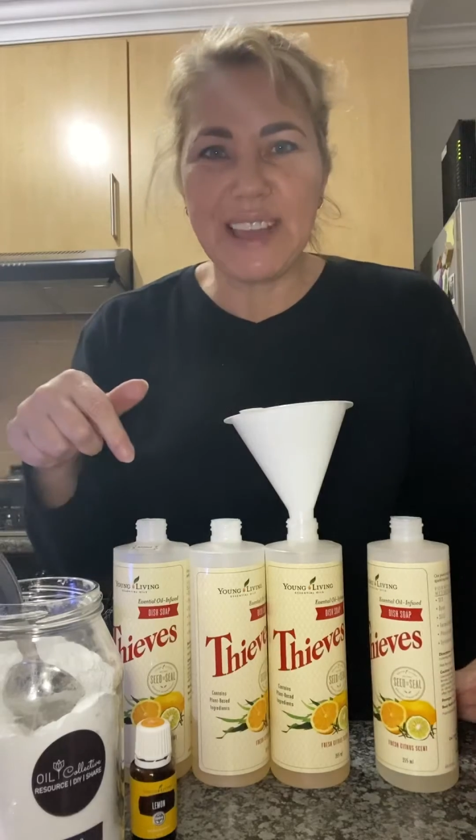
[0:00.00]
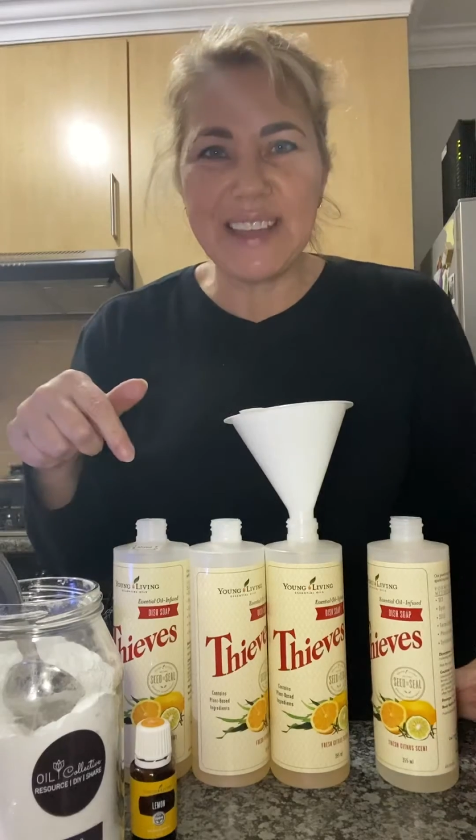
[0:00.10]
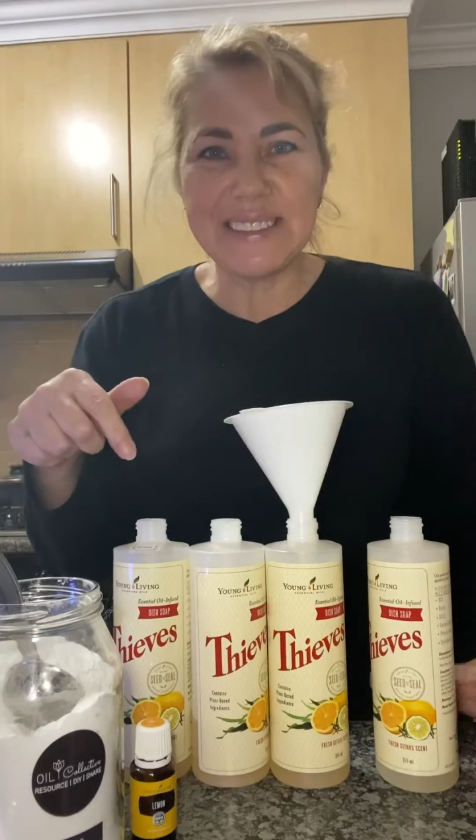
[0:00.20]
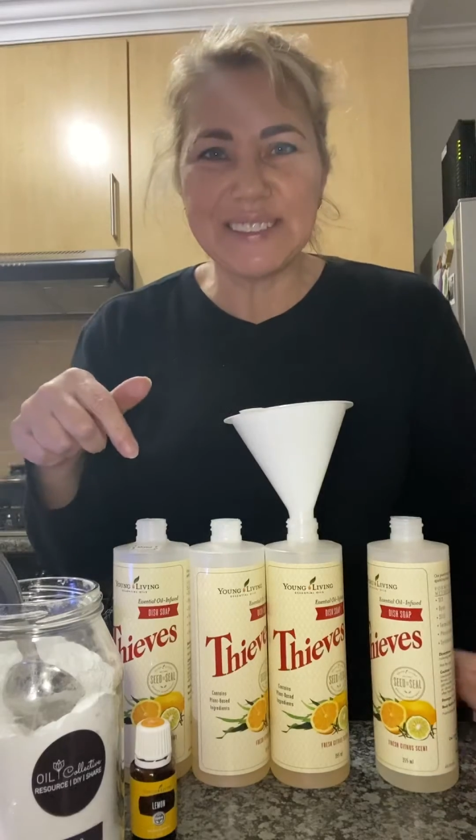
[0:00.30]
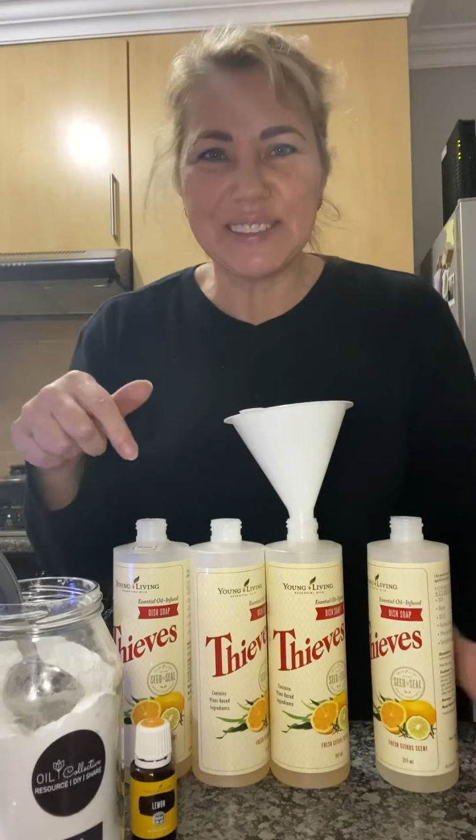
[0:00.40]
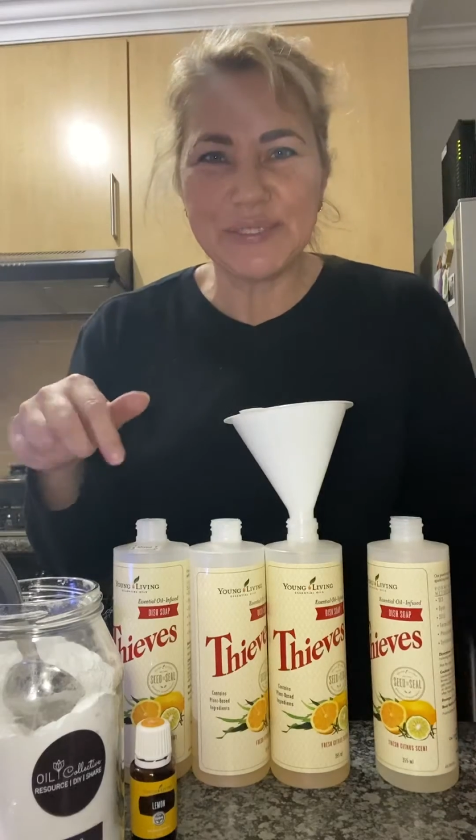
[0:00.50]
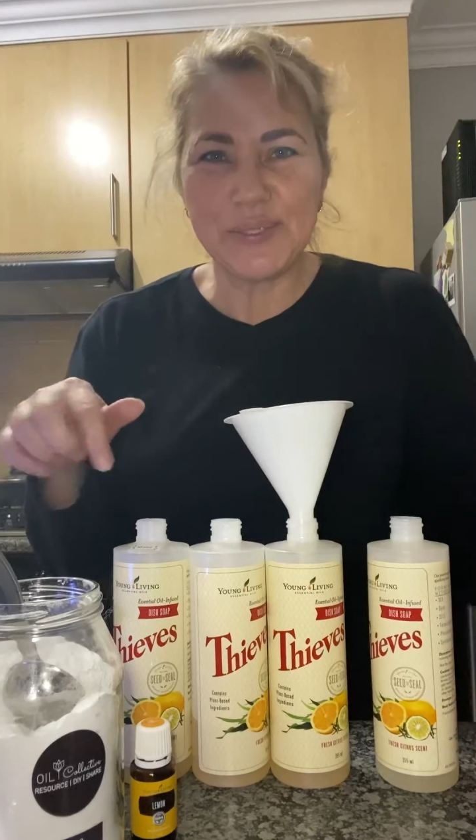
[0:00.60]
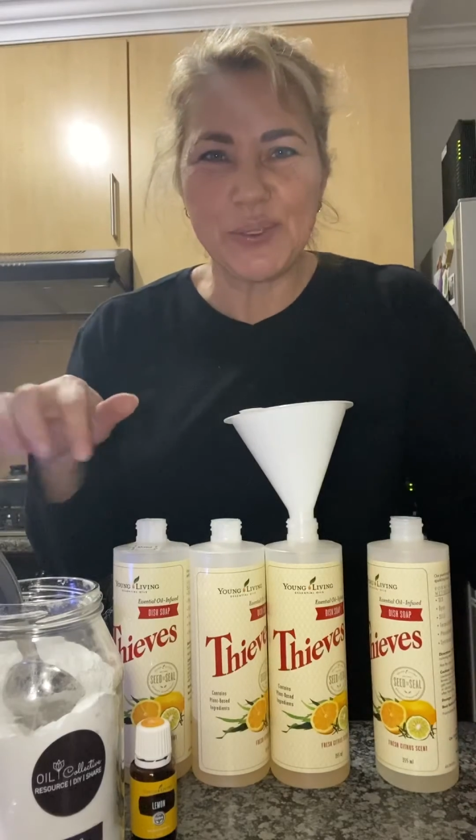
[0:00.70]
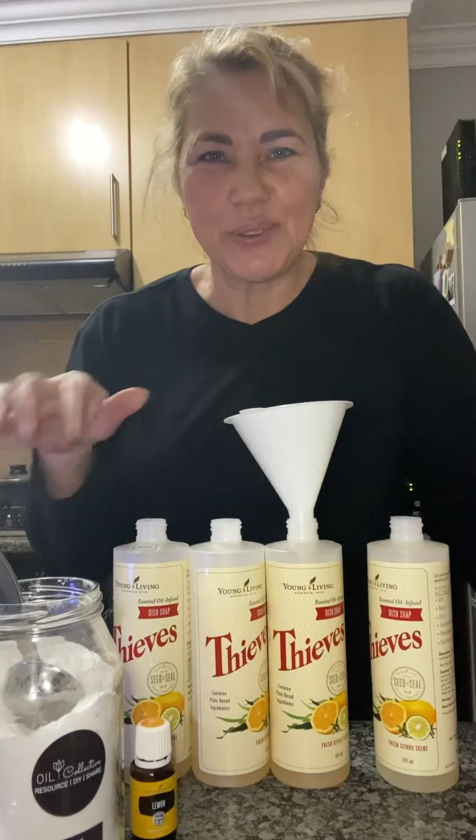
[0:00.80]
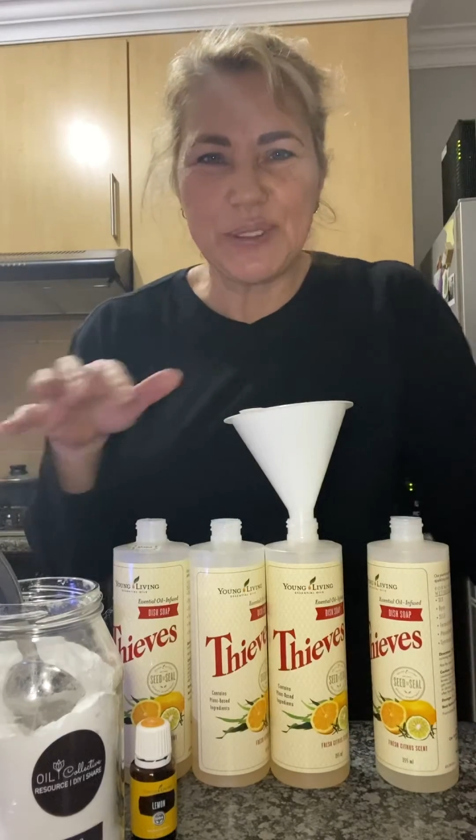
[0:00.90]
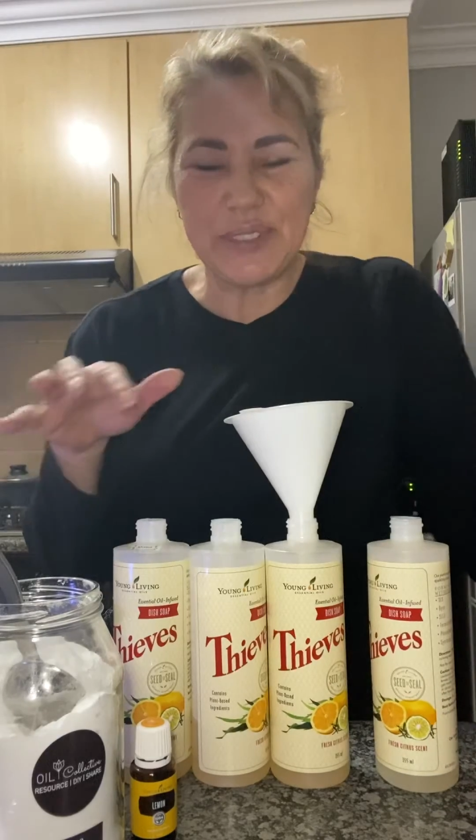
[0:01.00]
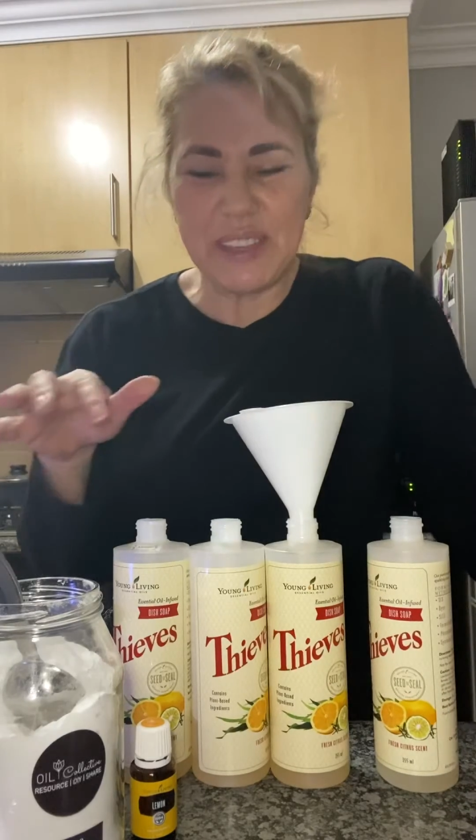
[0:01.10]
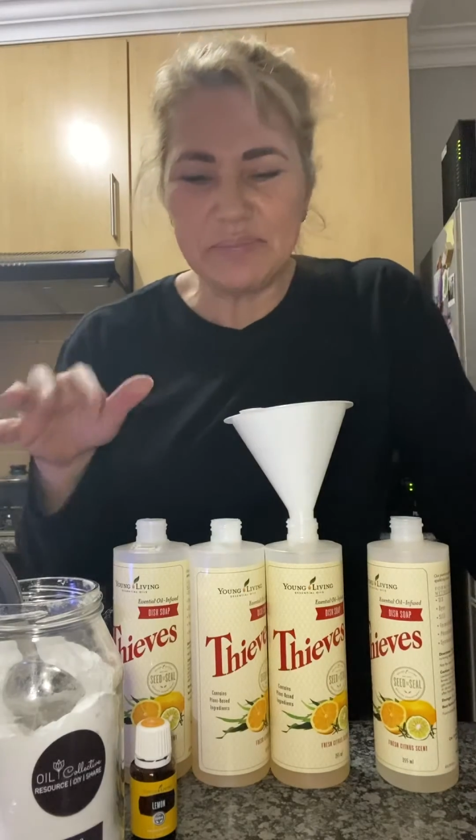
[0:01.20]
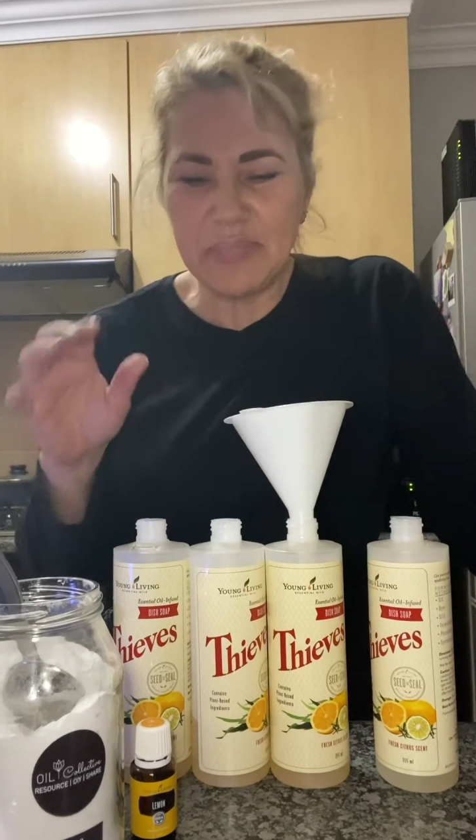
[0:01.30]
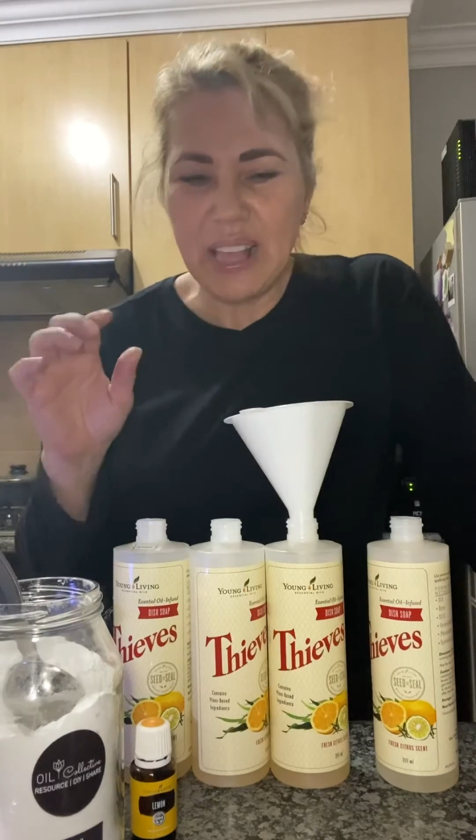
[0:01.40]
that for all of
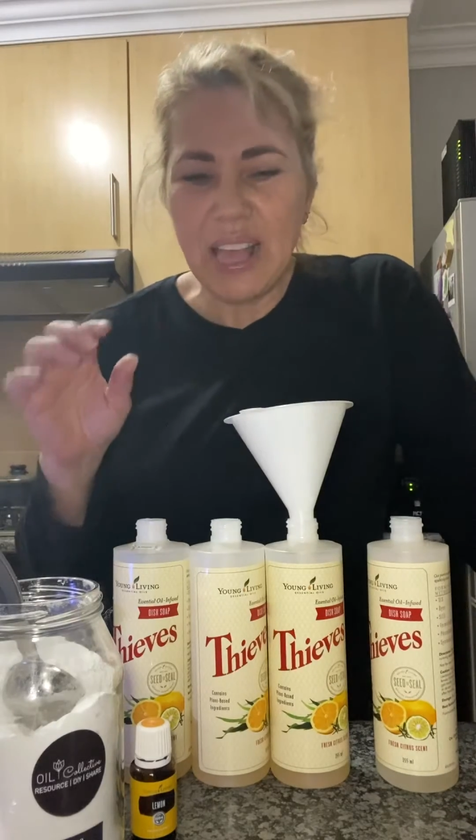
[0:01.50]
them.